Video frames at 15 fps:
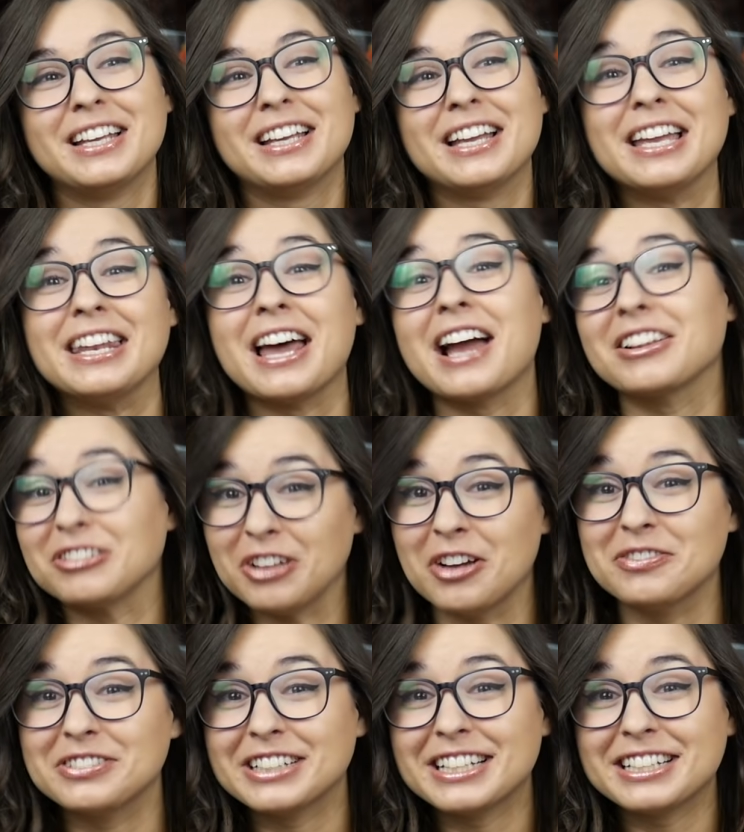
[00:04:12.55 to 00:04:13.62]
And I
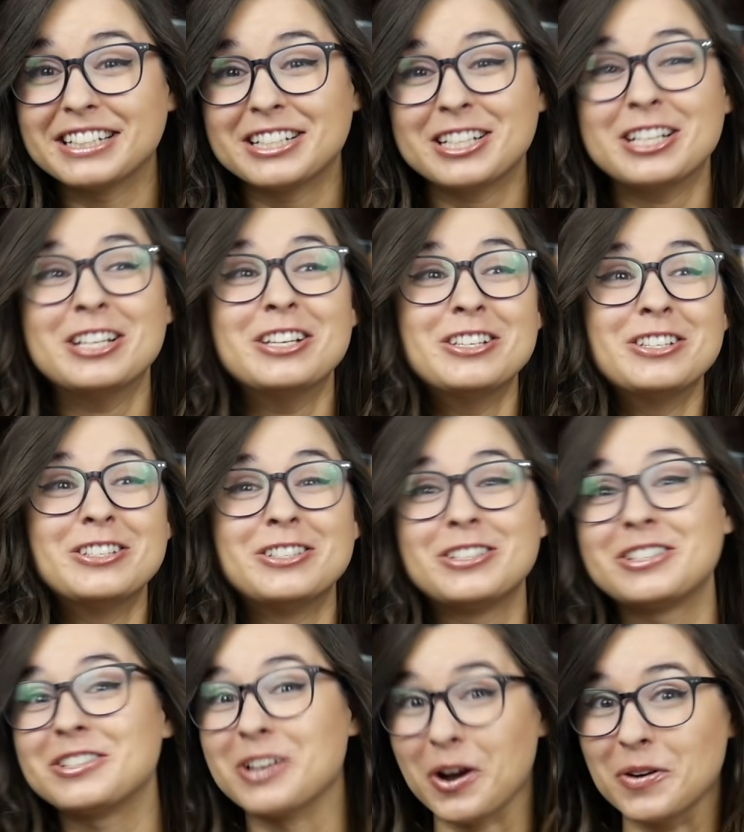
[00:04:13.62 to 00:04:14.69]
loved it
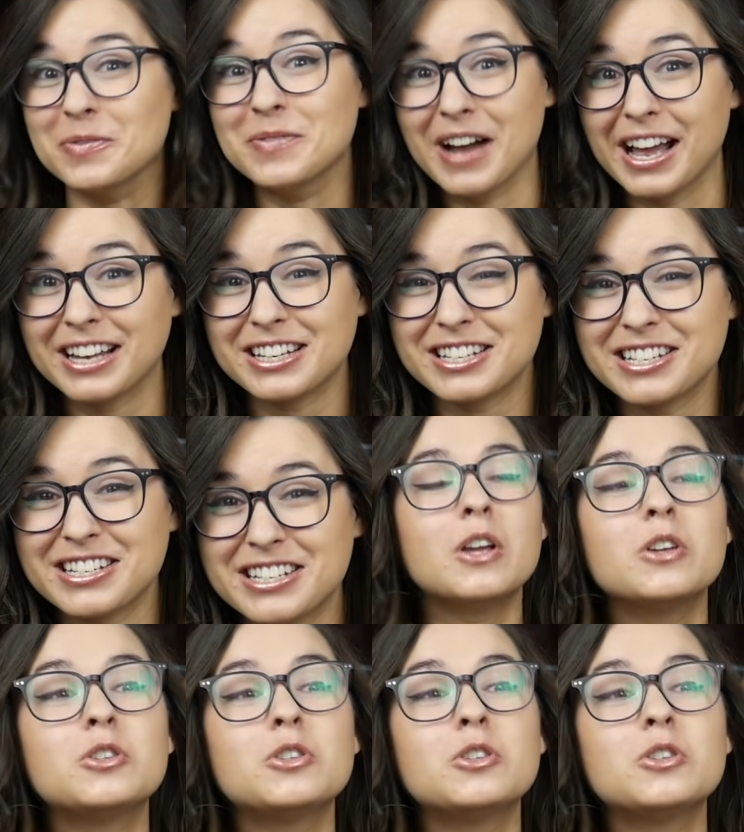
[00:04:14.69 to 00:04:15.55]
so much.